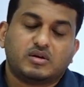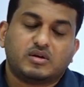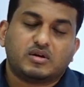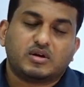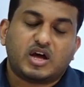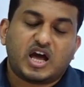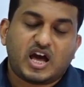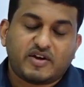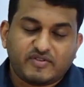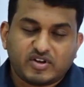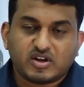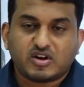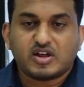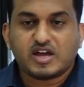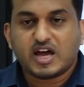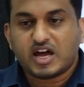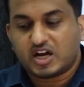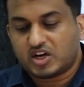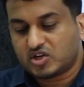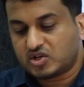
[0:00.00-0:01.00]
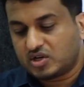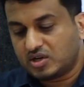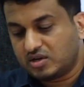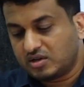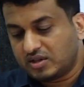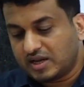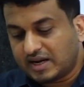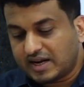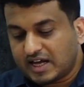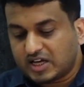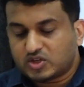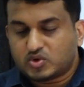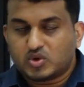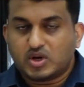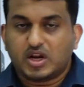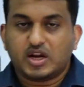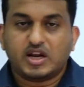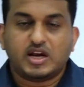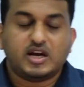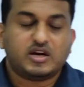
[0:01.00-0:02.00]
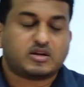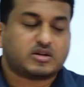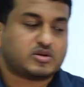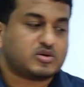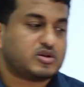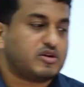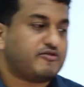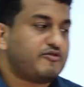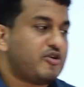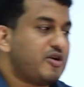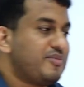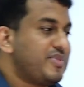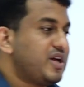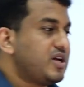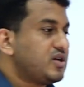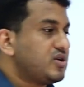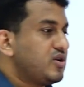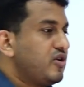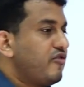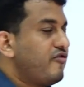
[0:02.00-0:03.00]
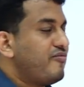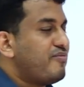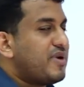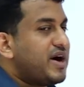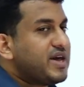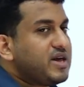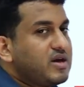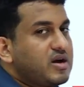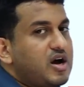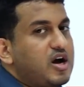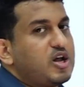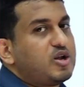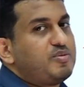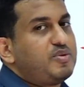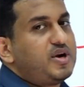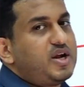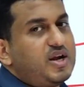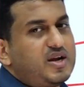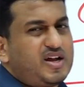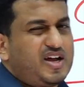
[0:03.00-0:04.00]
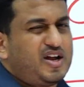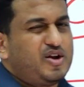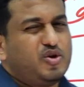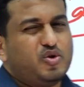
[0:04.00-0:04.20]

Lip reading: have a reaction that actually leads to the formation of bicarbonate ion.